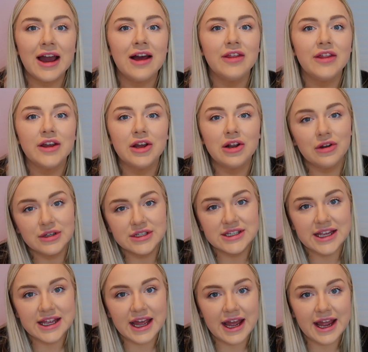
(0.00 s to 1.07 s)
at the
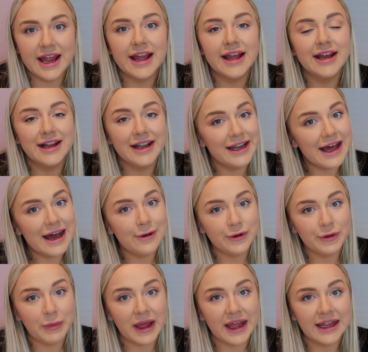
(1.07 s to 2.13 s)
Glossier
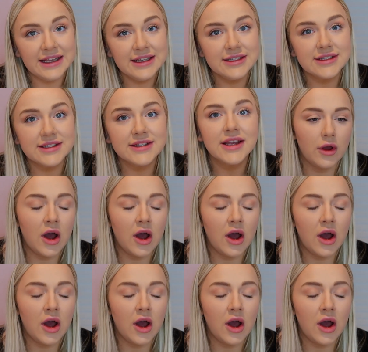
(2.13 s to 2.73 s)
cloud paints.